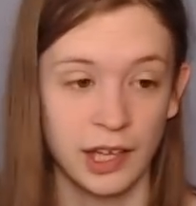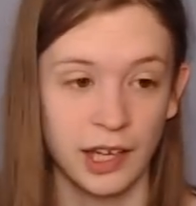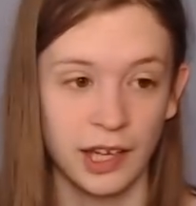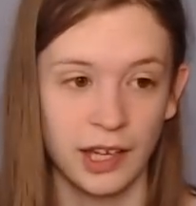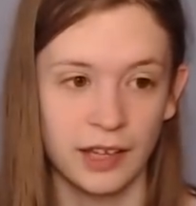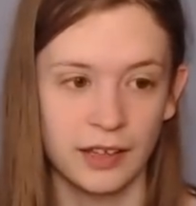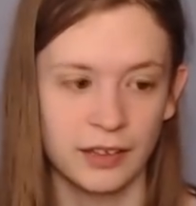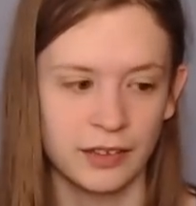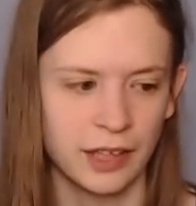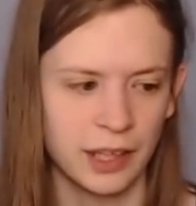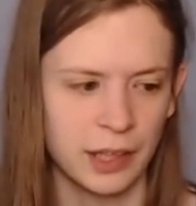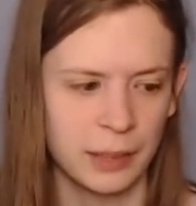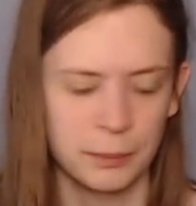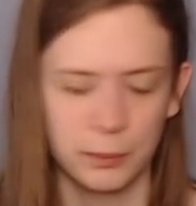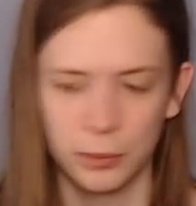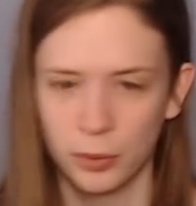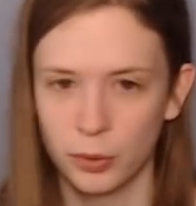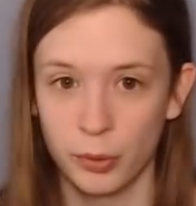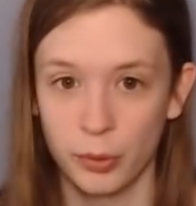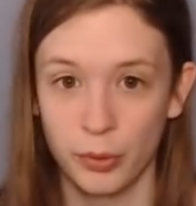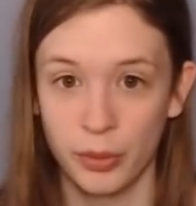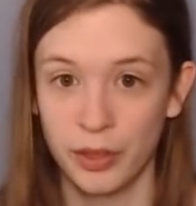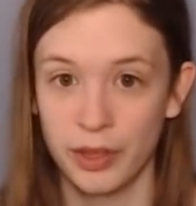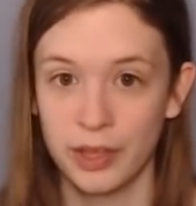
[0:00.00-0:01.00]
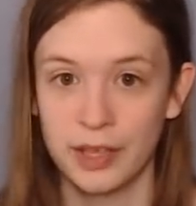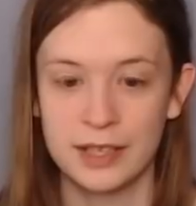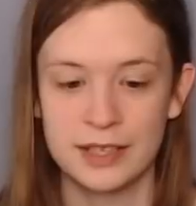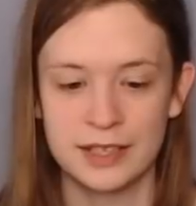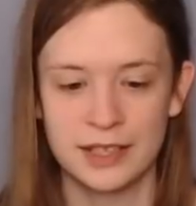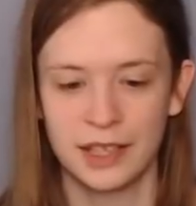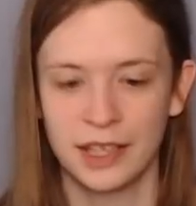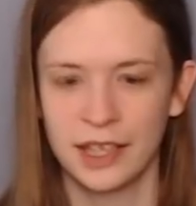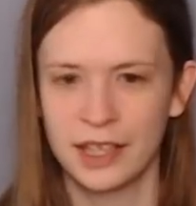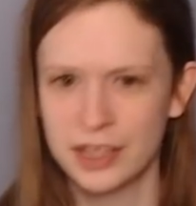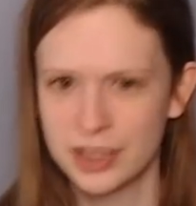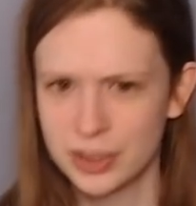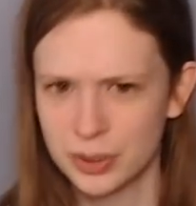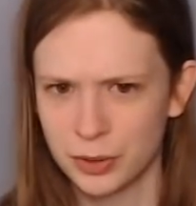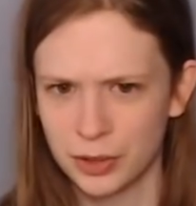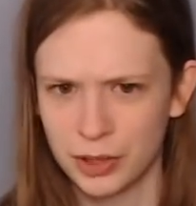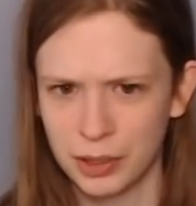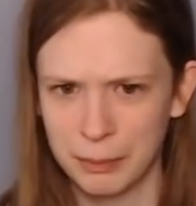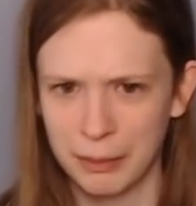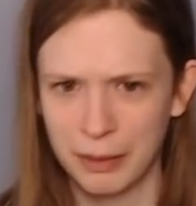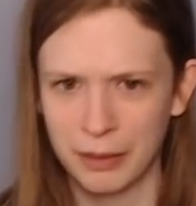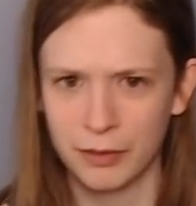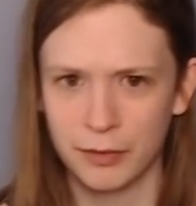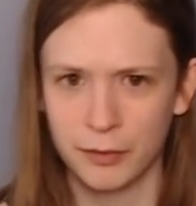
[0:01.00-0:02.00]
and like pull things and like
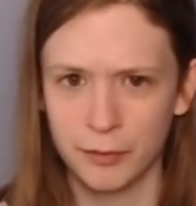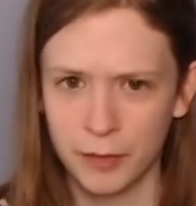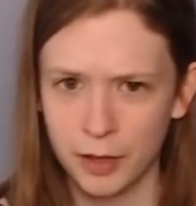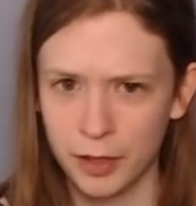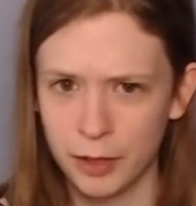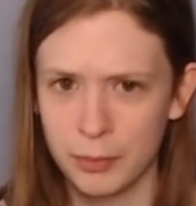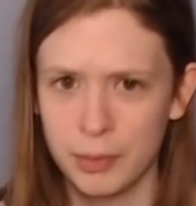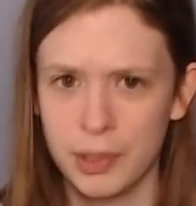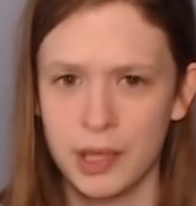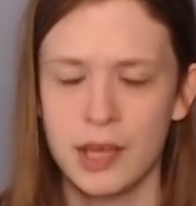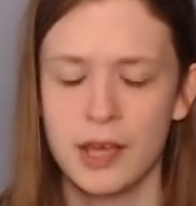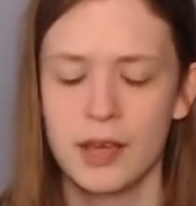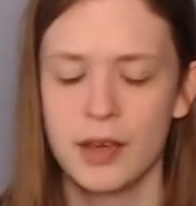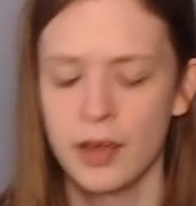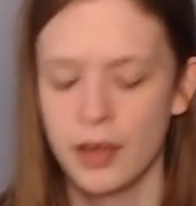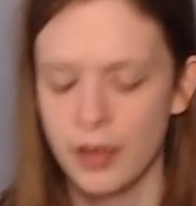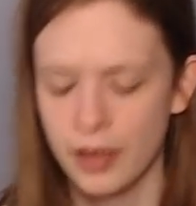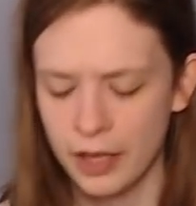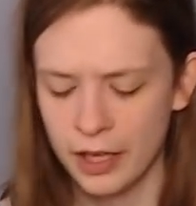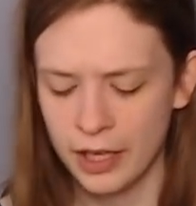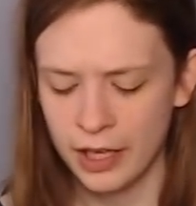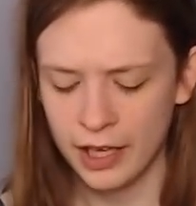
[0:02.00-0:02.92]
sort them out in front of me